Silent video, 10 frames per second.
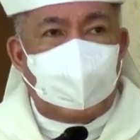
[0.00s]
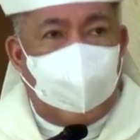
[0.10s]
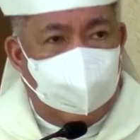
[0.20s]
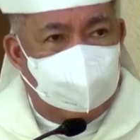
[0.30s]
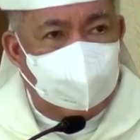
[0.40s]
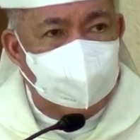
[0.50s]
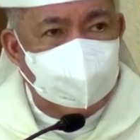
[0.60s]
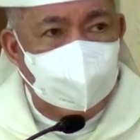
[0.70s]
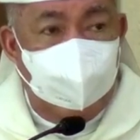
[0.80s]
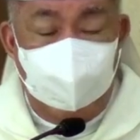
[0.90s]
life.
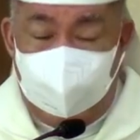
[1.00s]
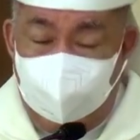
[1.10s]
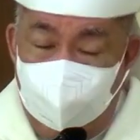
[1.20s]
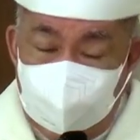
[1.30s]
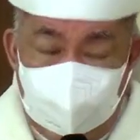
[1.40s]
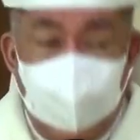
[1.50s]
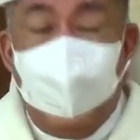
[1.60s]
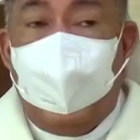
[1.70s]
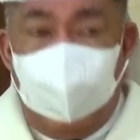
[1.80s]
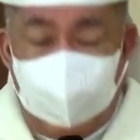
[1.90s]
Because
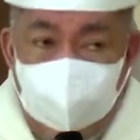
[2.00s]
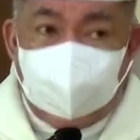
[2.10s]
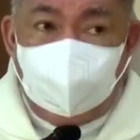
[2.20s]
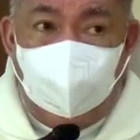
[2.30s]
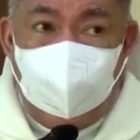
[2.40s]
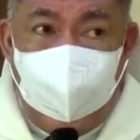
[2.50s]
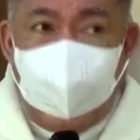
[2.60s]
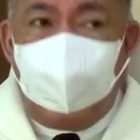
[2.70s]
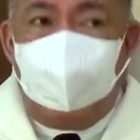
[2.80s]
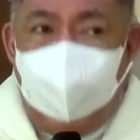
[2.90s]
that
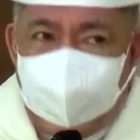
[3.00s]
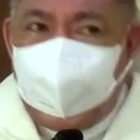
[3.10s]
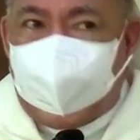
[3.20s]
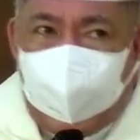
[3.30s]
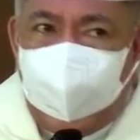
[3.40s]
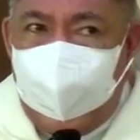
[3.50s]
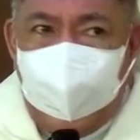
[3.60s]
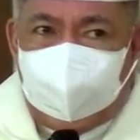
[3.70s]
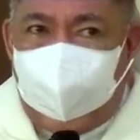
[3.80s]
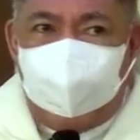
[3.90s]
calling
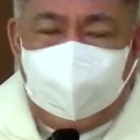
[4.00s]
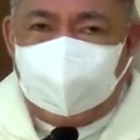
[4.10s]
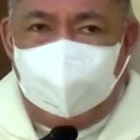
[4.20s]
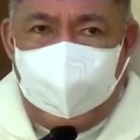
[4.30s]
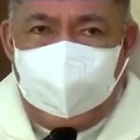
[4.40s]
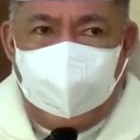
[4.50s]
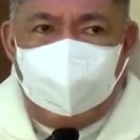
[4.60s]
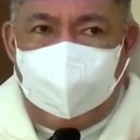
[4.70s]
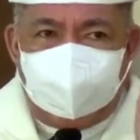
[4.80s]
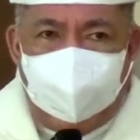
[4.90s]
basically can be explained,
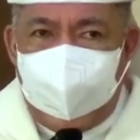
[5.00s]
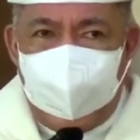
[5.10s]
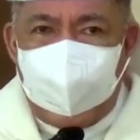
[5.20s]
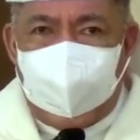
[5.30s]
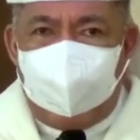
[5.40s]
magpare ka,